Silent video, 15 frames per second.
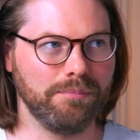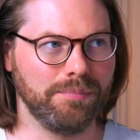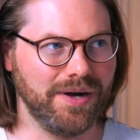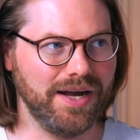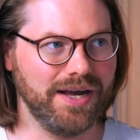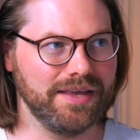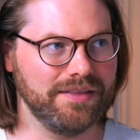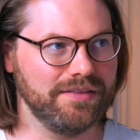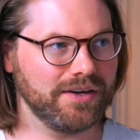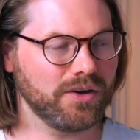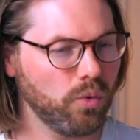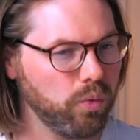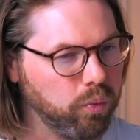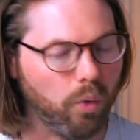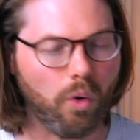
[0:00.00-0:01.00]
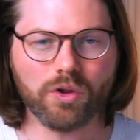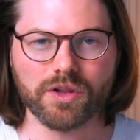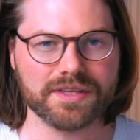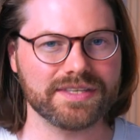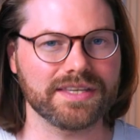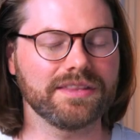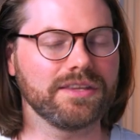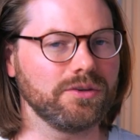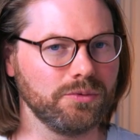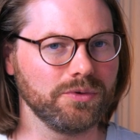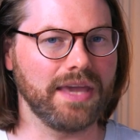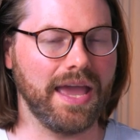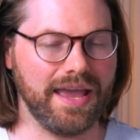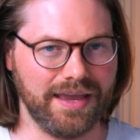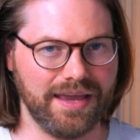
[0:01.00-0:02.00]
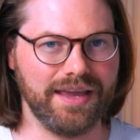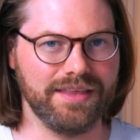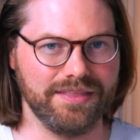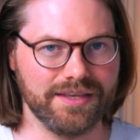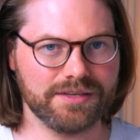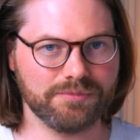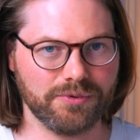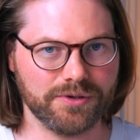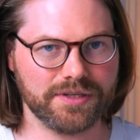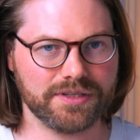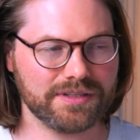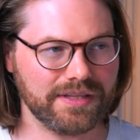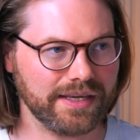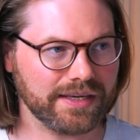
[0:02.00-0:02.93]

by the quality that you get in this product.